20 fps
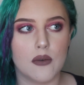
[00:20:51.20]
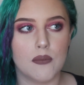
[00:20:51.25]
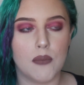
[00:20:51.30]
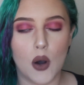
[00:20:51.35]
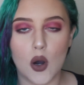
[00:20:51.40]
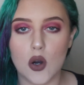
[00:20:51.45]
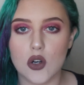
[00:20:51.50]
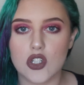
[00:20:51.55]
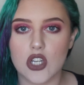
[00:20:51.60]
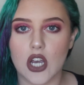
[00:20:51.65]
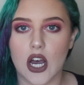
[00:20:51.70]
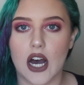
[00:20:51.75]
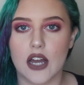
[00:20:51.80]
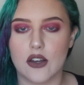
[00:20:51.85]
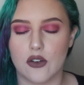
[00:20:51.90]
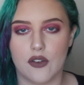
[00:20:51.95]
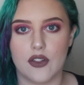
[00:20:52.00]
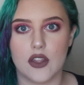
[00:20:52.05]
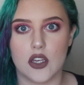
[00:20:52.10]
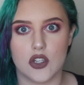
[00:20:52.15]
push hard,
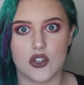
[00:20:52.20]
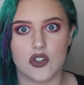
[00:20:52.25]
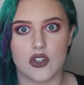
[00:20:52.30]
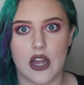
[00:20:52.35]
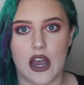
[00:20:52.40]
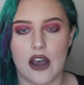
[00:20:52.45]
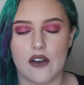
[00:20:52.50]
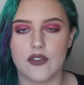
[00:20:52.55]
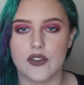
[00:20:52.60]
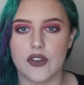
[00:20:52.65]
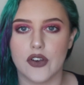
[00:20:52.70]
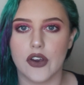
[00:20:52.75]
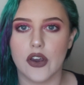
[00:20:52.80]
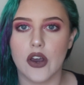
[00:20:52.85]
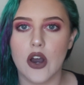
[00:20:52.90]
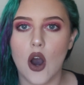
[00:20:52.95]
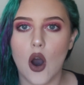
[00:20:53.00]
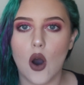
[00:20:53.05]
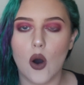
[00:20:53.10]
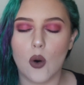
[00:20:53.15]
not that you should have
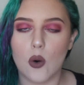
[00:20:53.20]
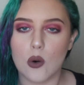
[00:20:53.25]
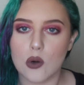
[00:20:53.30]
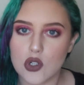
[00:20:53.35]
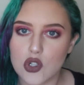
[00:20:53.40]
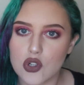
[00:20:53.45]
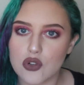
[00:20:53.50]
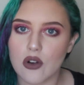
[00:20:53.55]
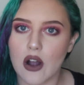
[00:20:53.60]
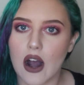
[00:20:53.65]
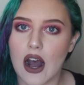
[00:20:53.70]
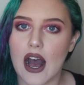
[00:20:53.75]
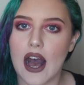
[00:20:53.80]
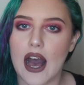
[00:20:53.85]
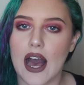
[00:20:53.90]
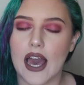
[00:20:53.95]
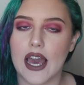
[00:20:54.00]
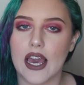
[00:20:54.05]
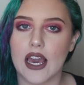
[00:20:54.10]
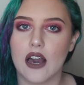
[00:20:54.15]
to, or
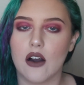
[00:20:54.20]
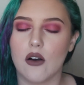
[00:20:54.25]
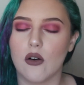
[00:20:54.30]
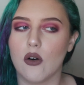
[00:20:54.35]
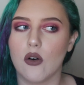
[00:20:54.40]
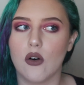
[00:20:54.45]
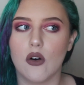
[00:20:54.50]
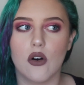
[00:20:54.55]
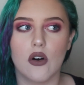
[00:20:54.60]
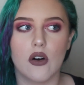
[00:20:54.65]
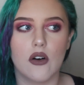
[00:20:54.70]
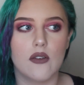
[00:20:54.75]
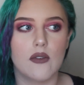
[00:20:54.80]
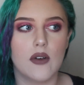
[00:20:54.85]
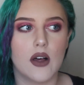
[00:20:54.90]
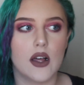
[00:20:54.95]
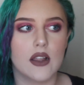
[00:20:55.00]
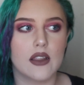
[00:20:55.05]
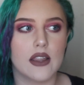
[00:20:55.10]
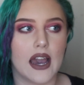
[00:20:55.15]
try, or
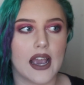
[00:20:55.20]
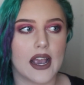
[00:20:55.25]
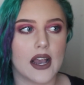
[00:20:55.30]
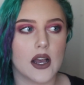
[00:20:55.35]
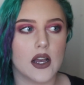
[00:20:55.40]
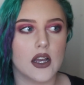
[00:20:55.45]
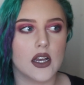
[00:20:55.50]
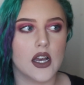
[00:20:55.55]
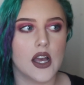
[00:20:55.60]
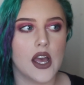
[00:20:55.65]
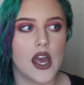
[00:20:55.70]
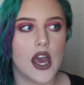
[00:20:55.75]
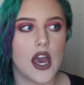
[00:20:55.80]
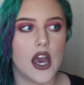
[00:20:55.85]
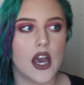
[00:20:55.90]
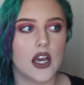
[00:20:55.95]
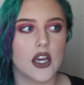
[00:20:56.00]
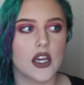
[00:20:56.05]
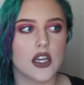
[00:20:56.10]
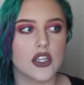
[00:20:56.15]
like,
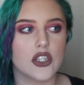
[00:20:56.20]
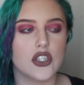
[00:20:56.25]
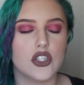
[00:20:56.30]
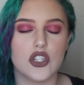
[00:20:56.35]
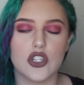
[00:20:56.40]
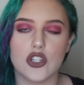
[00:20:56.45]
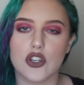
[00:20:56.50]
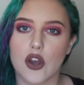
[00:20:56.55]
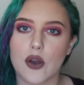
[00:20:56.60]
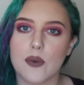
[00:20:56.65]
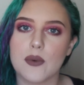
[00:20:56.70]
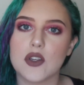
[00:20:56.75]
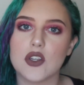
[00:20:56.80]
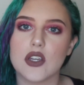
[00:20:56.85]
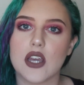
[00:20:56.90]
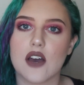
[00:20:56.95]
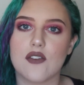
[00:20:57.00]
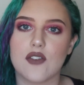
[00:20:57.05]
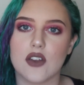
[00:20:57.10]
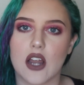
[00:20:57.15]
do you know when
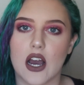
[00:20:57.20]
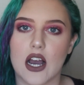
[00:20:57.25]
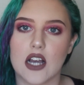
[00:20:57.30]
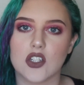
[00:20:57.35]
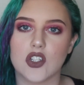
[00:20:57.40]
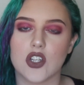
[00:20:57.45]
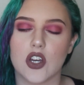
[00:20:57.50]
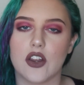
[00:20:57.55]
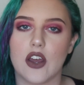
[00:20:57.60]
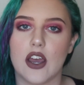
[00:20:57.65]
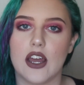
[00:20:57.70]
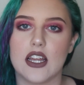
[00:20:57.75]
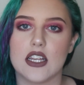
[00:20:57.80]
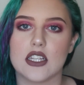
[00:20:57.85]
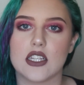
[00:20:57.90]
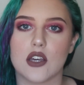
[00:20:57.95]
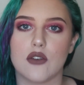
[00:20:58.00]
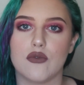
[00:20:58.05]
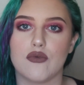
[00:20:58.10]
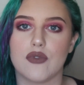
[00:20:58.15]
you have an eyeshadow and
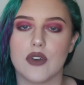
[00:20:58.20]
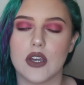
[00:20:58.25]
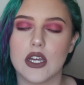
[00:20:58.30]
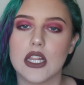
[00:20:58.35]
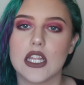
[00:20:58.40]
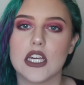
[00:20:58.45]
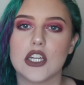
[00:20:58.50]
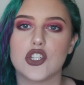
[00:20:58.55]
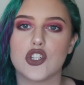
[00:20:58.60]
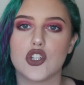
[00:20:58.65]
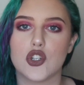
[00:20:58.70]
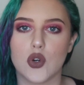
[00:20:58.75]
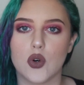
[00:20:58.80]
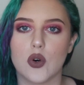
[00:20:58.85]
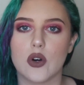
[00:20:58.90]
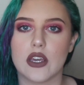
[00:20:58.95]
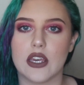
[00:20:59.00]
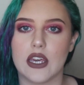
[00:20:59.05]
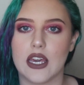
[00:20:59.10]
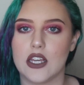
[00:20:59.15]
it's like really
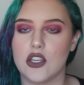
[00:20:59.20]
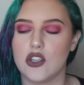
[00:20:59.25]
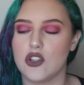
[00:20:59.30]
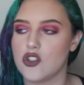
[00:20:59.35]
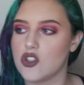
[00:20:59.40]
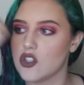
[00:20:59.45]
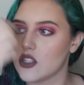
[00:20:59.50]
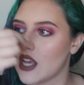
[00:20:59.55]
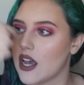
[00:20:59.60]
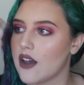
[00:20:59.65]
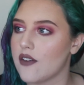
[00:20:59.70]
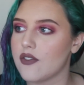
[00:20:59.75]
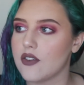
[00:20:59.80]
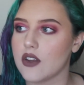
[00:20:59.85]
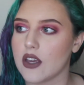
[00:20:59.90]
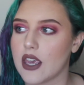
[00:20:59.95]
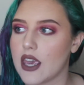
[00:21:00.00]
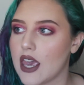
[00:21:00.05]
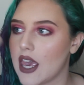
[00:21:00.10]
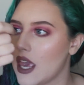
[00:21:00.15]
chalky and you just have
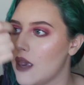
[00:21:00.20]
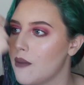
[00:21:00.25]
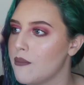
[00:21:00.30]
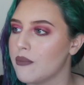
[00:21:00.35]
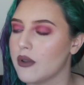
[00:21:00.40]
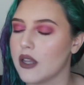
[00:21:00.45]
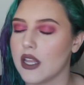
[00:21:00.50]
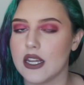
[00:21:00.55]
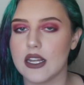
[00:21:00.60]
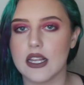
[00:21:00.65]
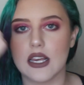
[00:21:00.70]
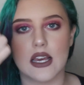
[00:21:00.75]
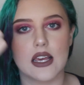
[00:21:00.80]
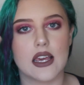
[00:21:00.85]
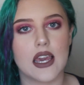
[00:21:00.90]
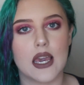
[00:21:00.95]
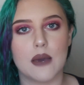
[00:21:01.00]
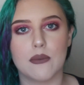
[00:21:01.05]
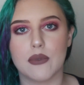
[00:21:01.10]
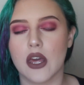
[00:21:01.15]
to keep blending
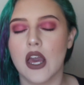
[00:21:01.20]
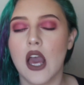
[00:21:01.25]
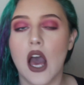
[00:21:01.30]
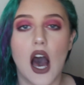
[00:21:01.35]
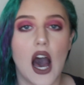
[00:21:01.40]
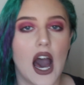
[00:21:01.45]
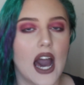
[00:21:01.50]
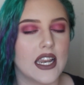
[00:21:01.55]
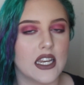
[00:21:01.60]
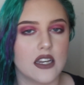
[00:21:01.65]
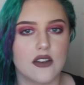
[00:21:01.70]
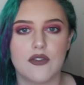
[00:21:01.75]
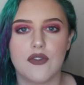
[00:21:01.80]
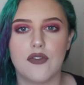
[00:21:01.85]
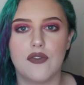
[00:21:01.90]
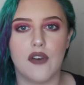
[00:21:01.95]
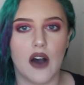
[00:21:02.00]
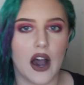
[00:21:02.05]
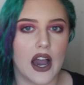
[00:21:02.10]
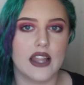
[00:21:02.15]
and keep it? I didn't
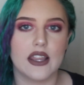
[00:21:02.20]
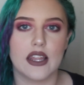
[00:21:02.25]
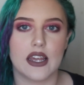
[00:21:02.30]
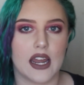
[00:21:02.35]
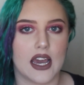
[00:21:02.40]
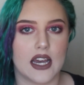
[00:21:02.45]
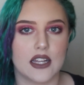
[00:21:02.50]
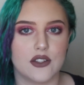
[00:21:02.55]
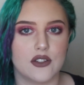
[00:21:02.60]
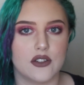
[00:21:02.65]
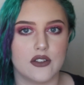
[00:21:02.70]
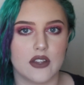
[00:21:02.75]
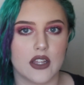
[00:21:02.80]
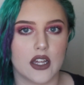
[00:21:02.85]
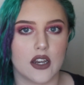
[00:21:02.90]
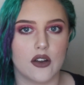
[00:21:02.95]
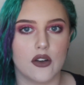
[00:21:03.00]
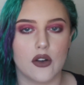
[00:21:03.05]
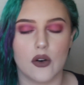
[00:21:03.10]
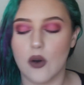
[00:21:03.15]
find that I had to do
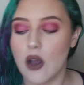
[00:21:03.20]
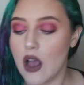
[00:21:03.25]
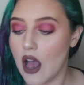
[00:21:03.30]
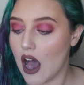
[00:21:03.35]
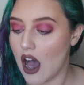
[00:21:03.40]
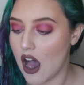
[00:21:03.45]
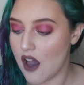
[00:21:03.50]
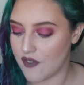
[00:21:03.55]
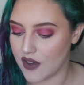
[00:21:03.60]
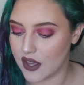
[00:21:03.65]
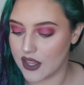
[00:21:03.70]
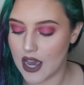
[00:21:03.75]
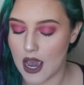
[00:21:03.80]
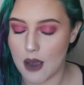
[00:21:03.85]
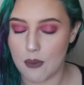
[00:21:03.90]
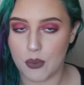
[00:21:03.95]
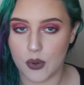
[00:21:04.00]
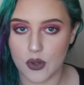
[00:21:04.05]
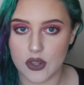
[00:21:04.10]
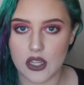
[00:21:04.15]
that at all. I found that
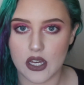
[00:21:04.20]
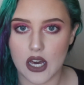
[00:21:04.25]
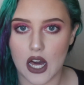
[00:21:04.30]
I put the